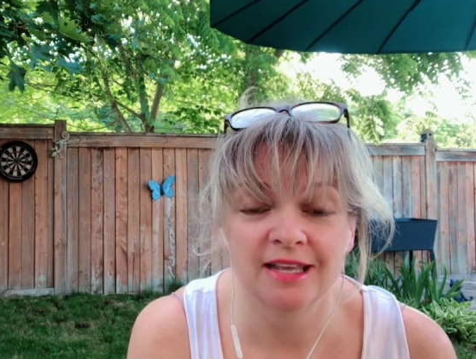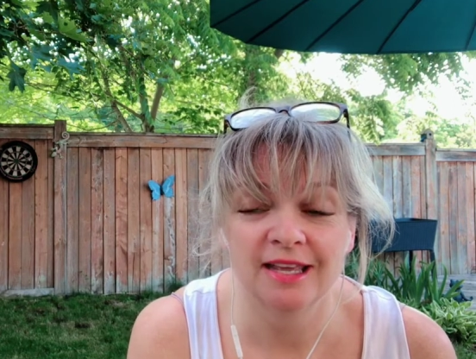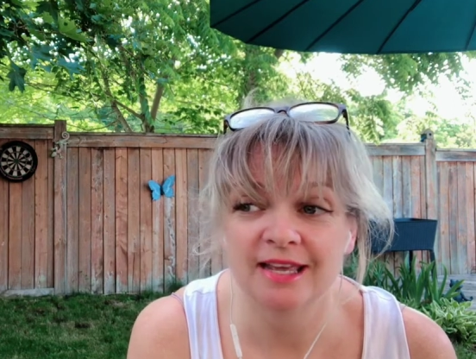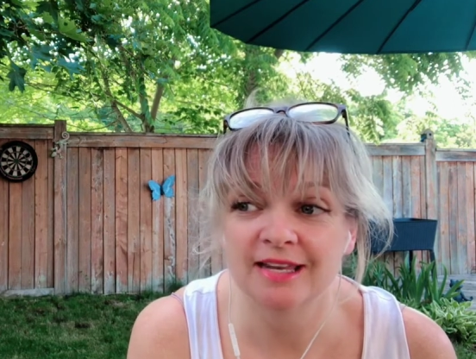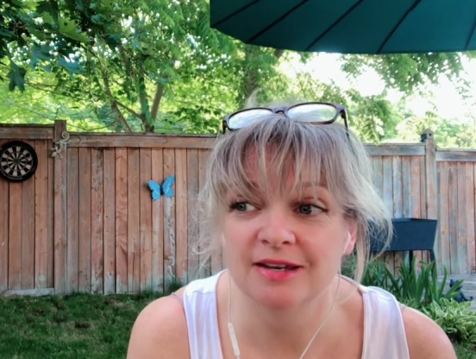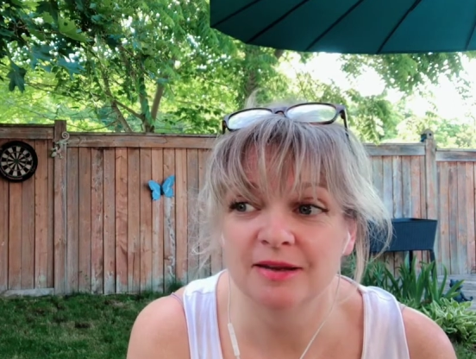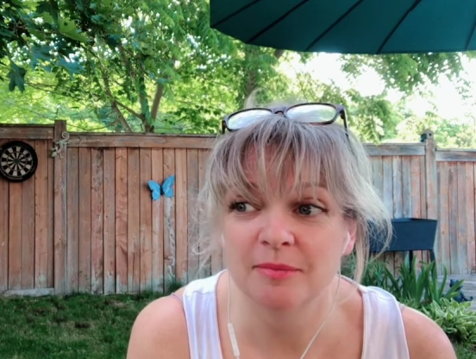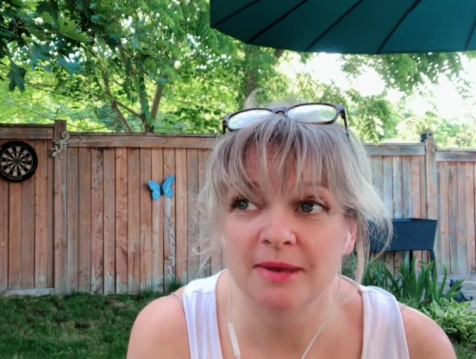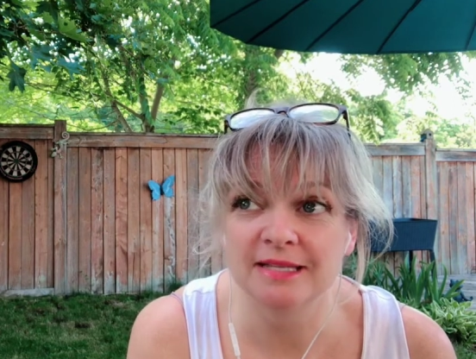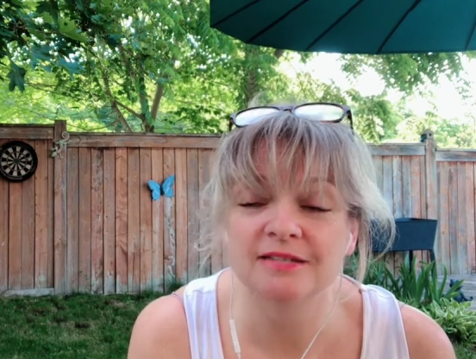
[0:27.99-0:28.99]
And
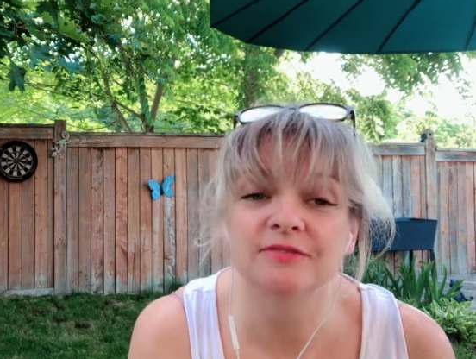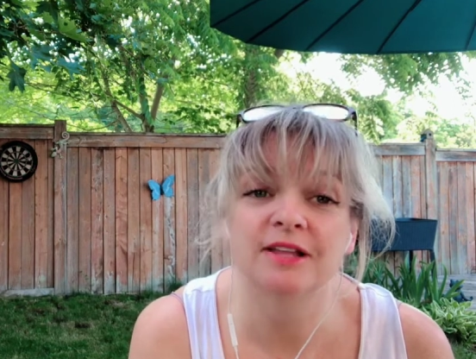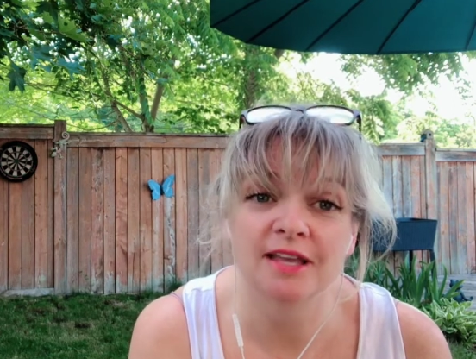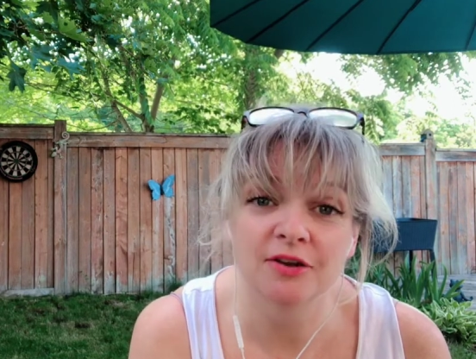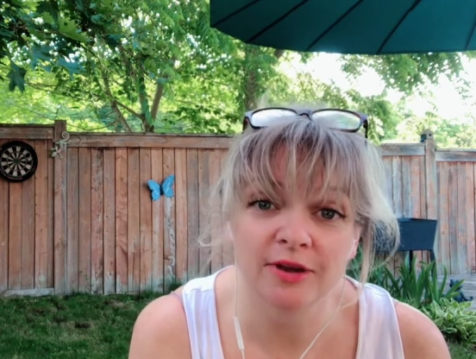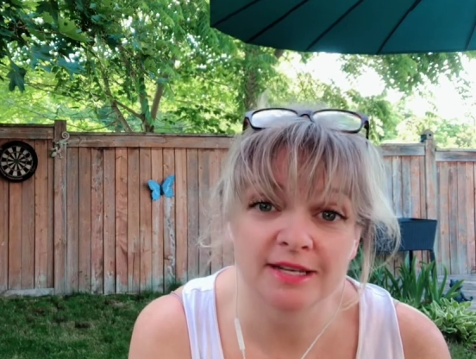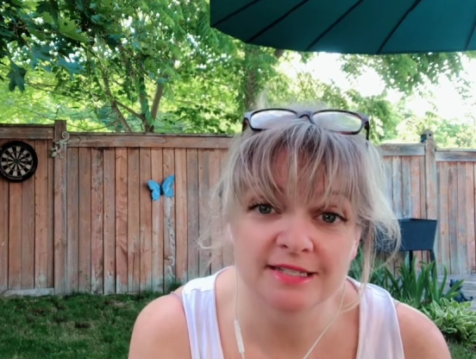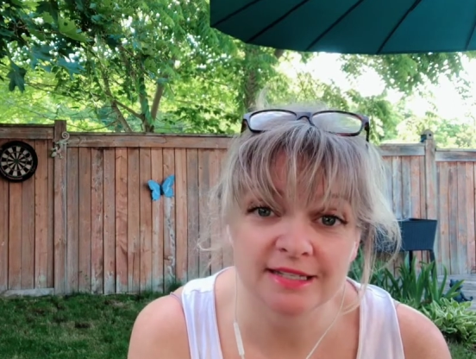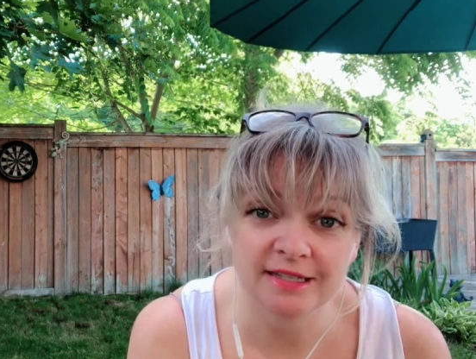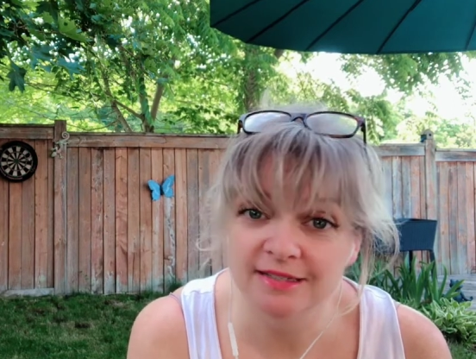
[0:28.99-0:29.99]
best of luck in grade
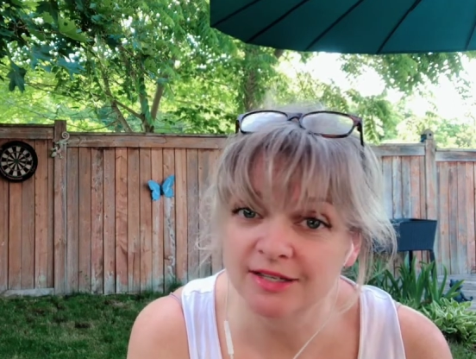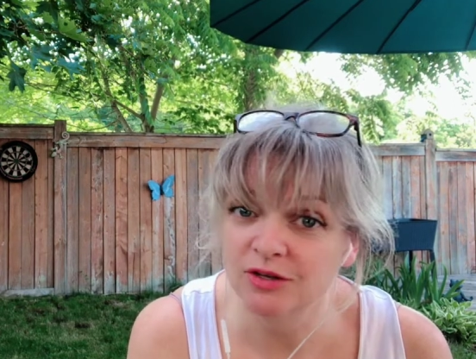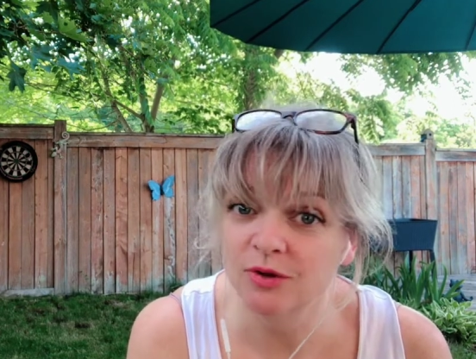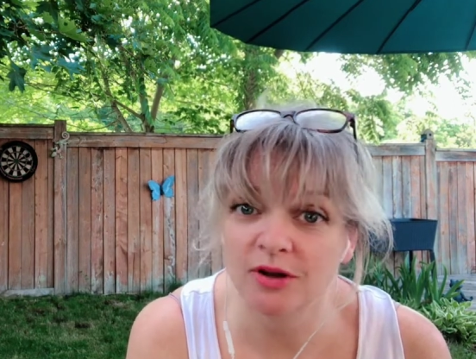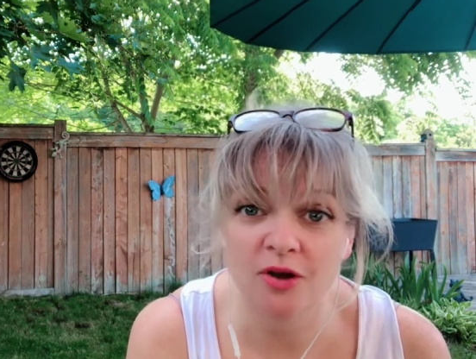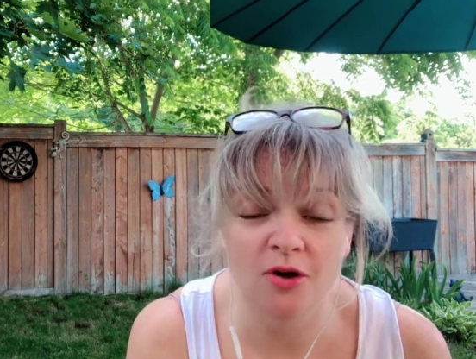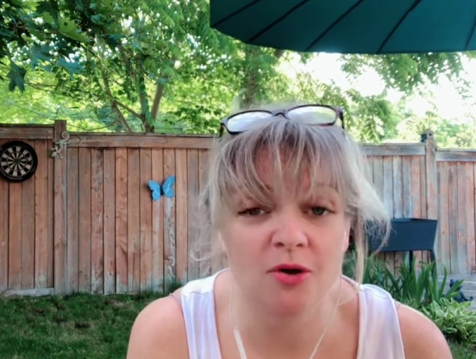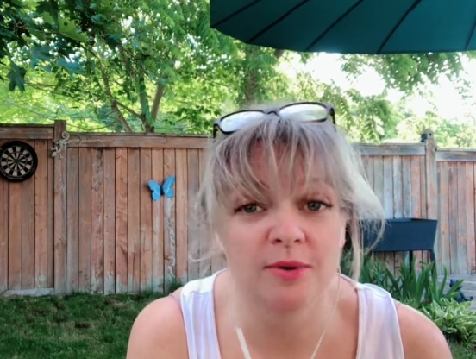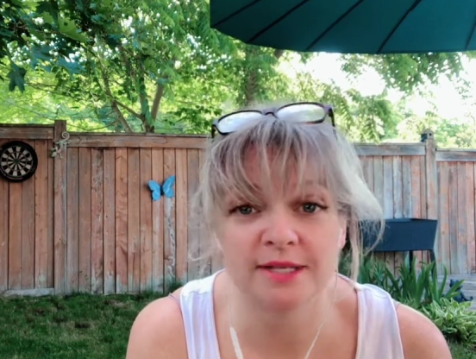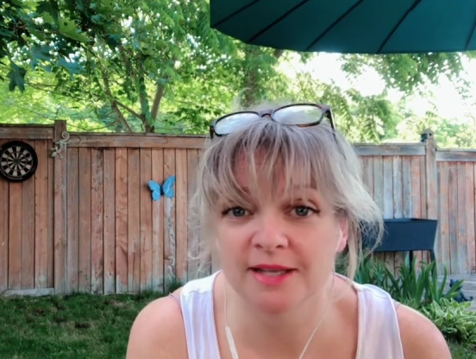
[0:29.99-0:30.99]
six. And you can
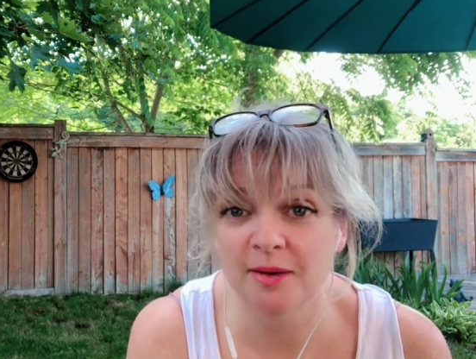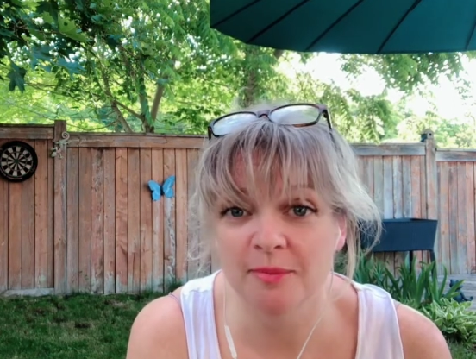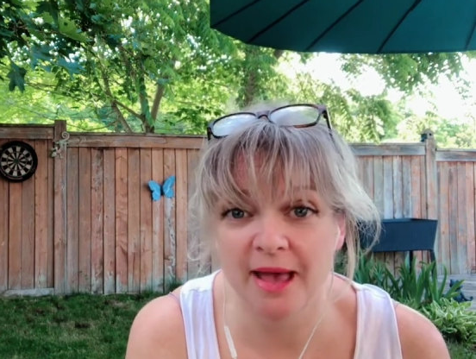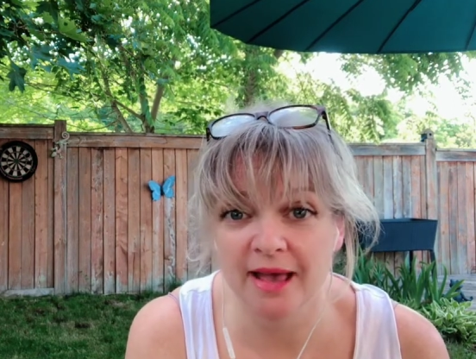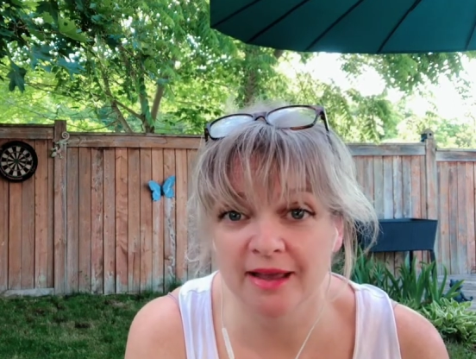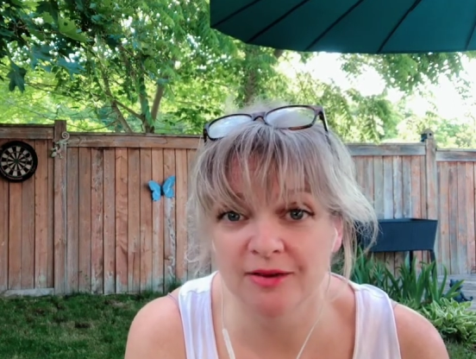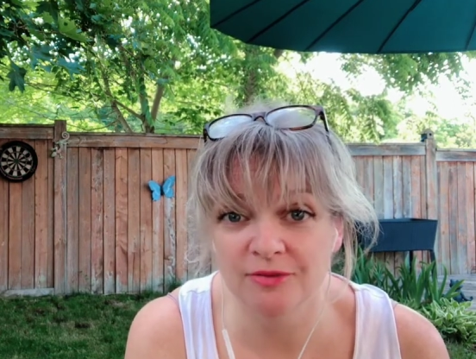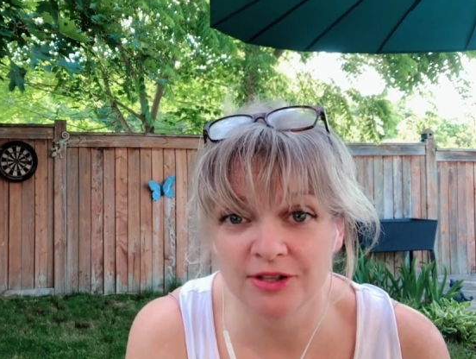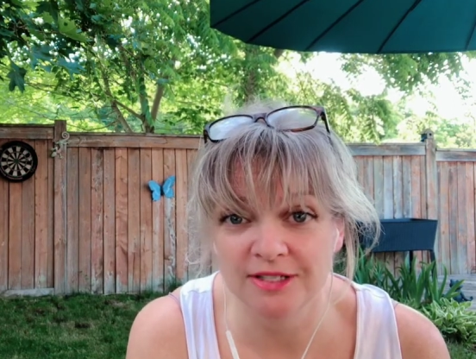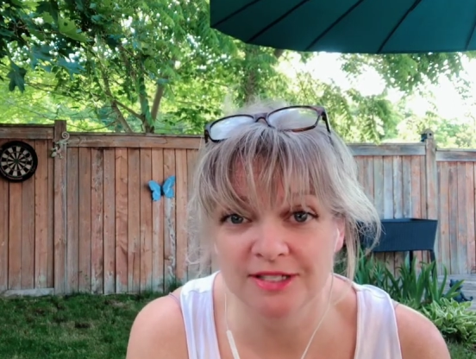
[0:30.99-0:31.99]
always come back and
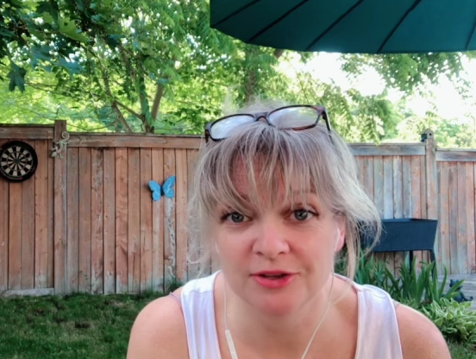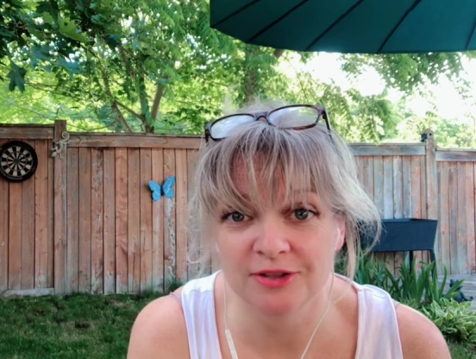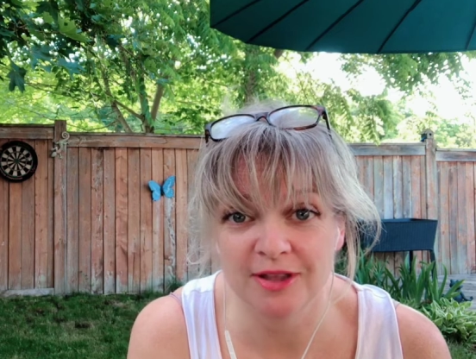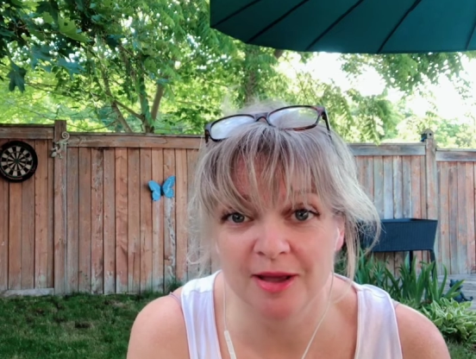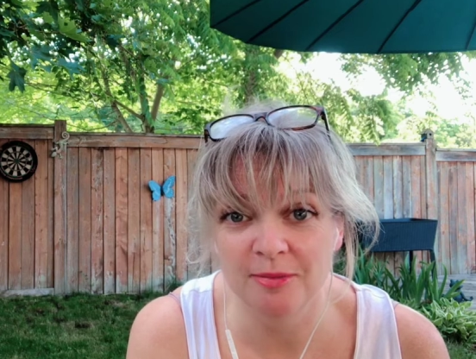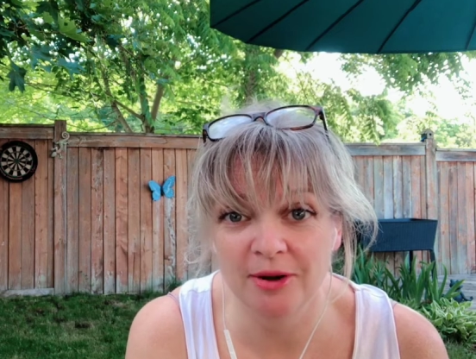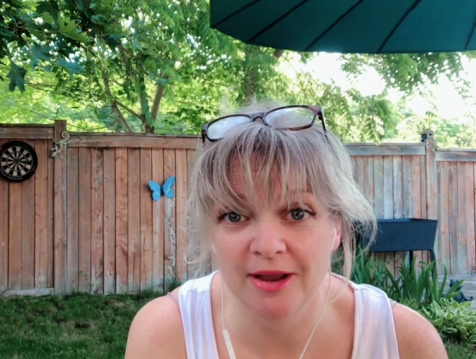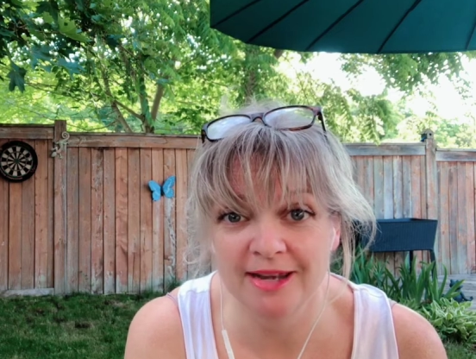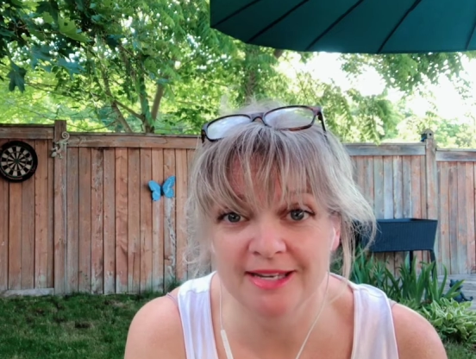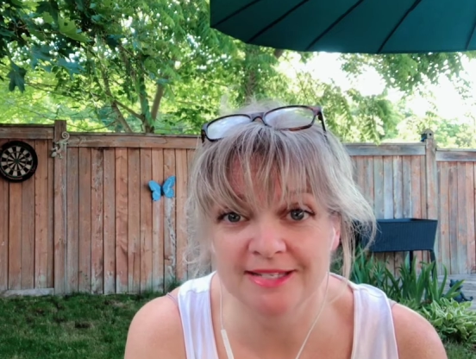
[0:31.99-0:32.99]
volunteer at the library
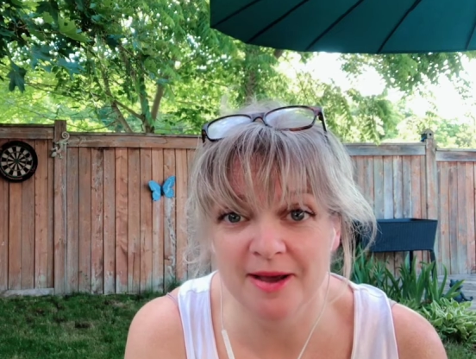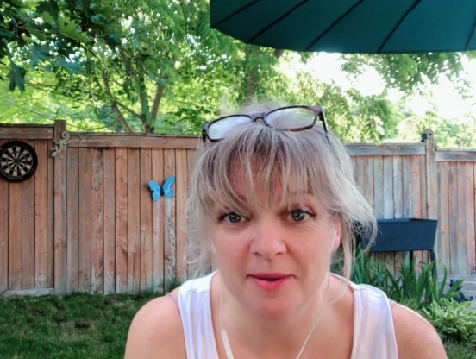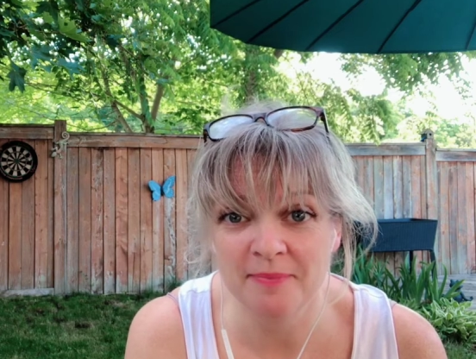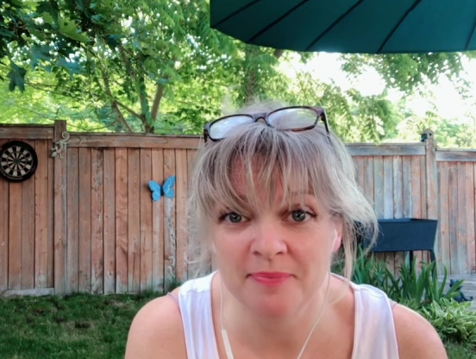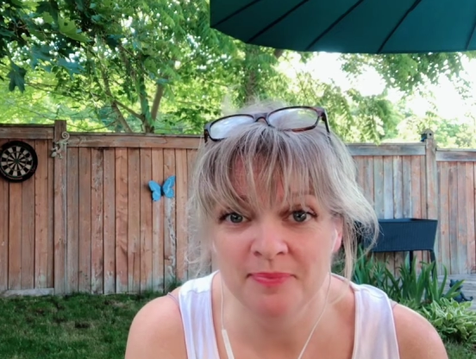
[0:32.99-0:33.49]
anytime.